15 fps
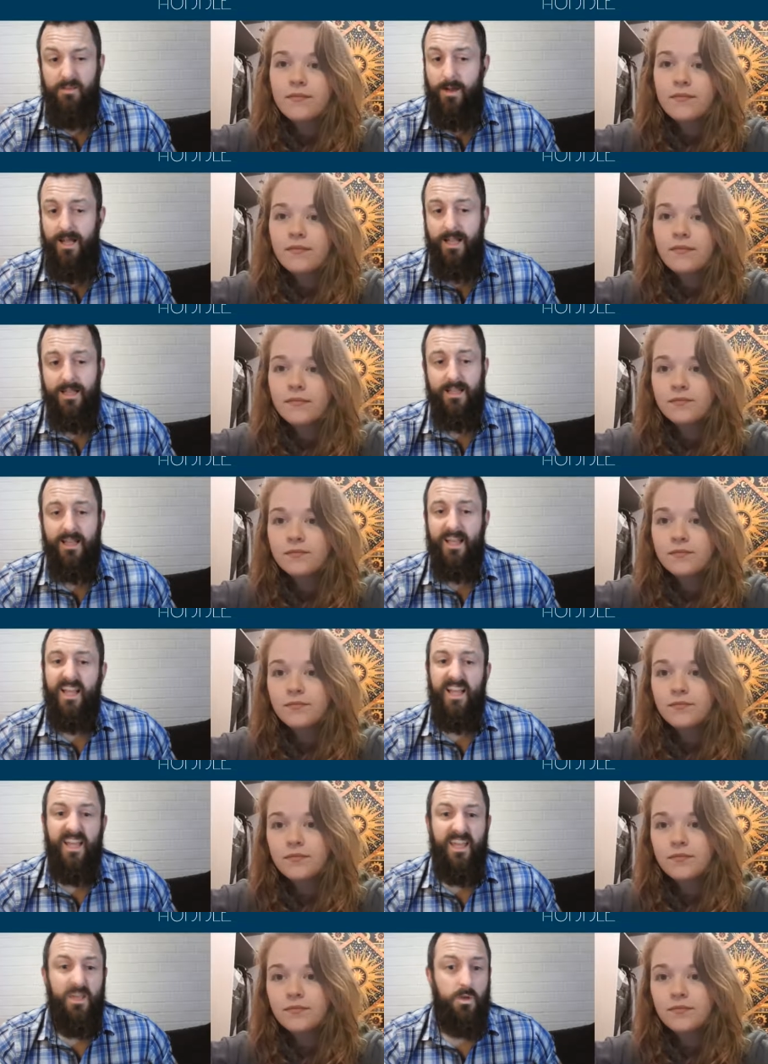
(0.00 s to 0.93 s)
Speaker 1: well.
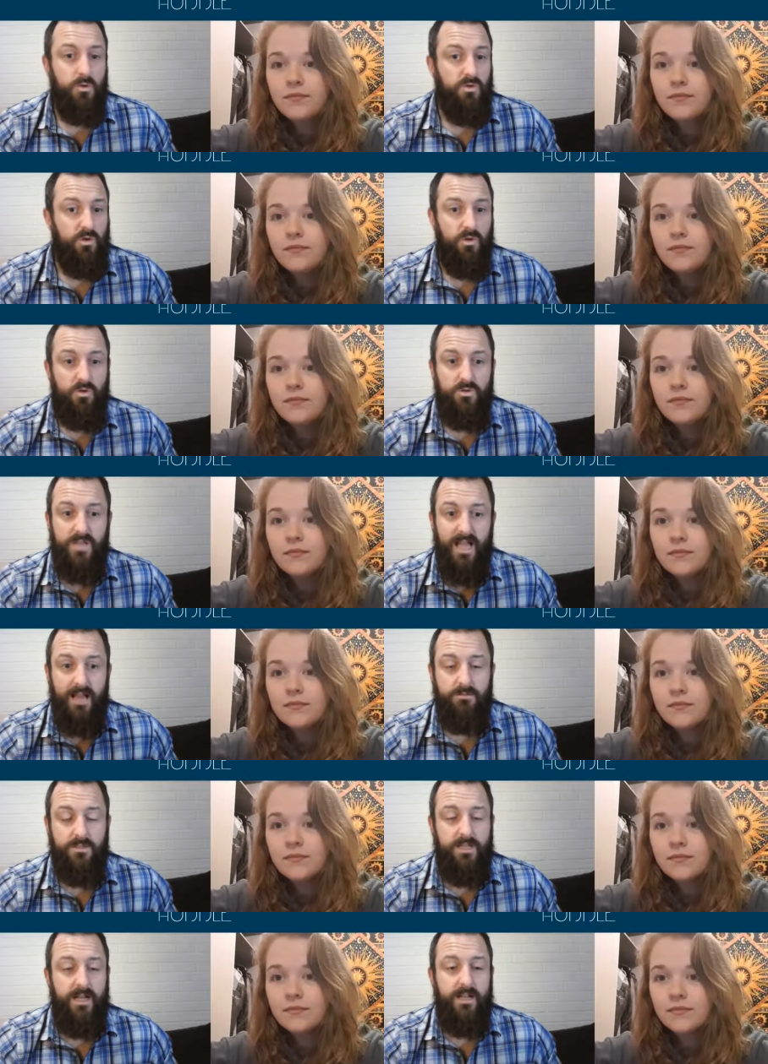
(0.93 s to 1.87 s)
He also knows
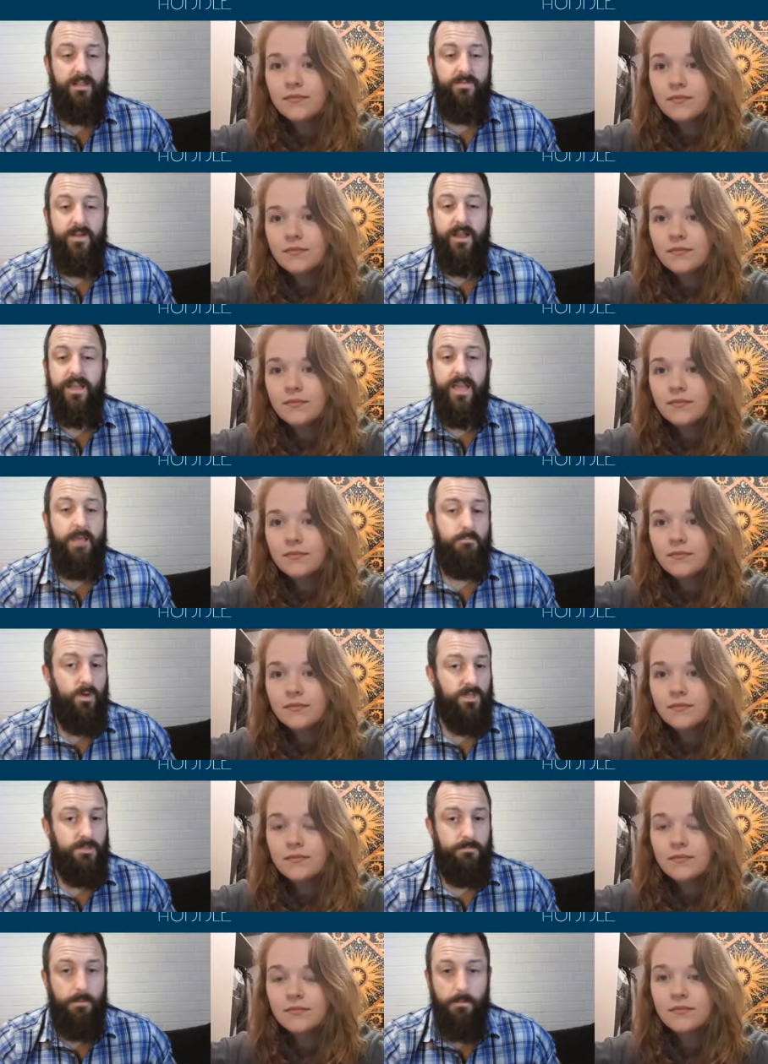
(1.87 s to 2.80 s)
outside of the fight game
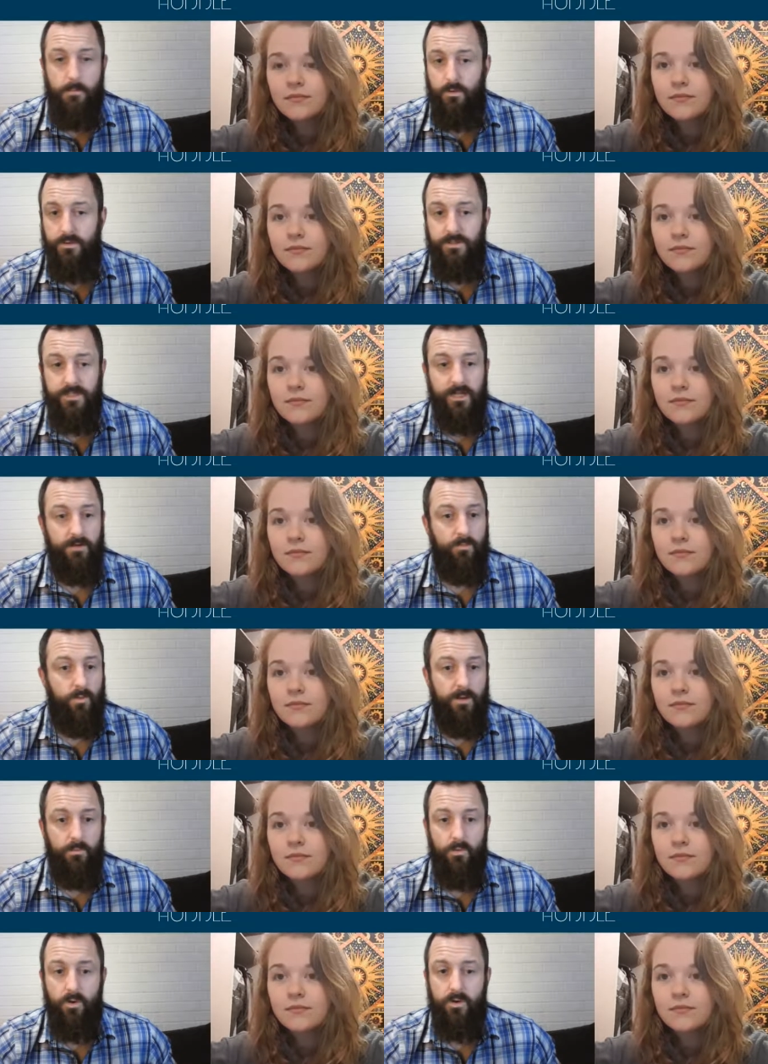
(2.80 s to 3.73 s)
ways to promote yourself, way
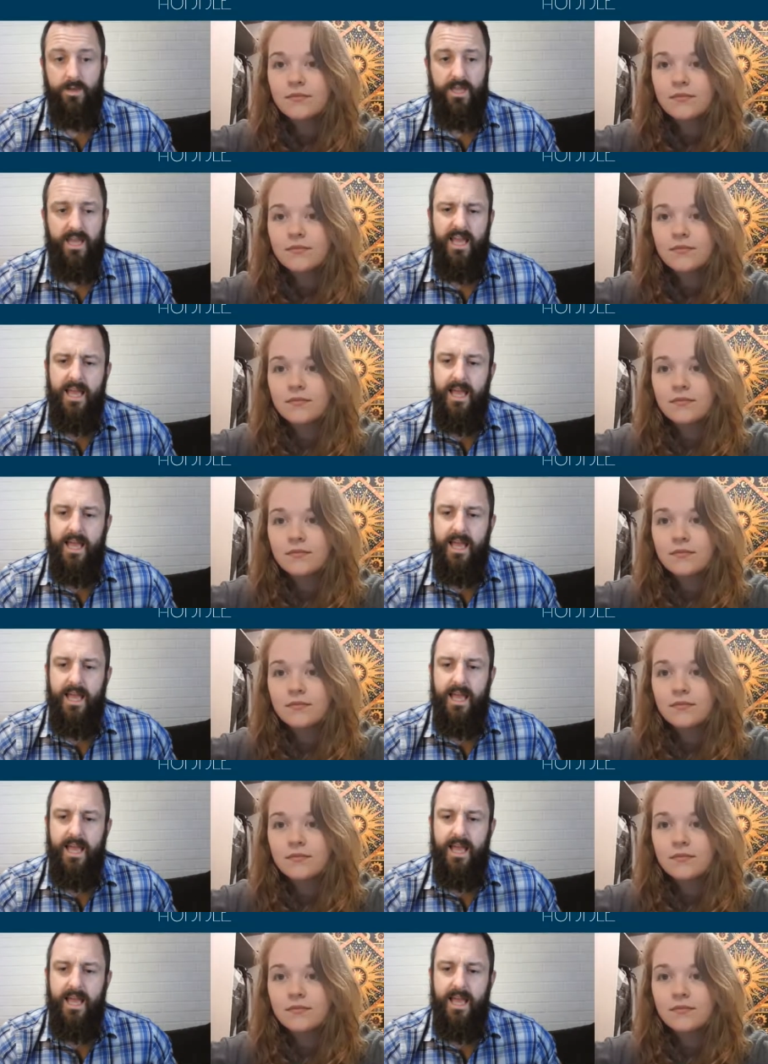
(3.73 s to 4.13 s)
to work it.